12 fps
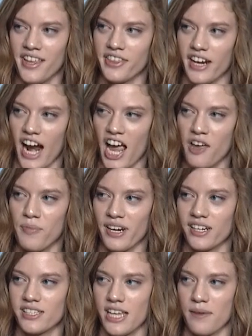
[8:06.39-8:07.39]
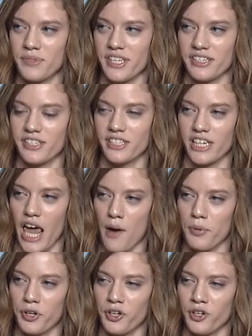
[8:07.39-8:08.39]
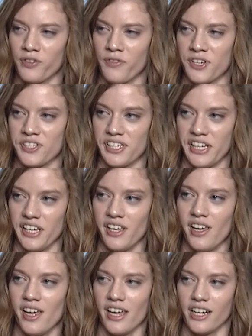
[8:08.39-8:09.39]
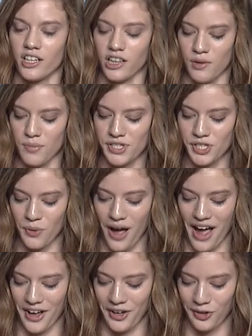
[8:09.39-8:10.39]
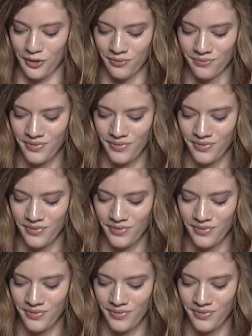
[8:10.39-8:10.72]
that I have been accepted to Capital University in Columbus, Ohio,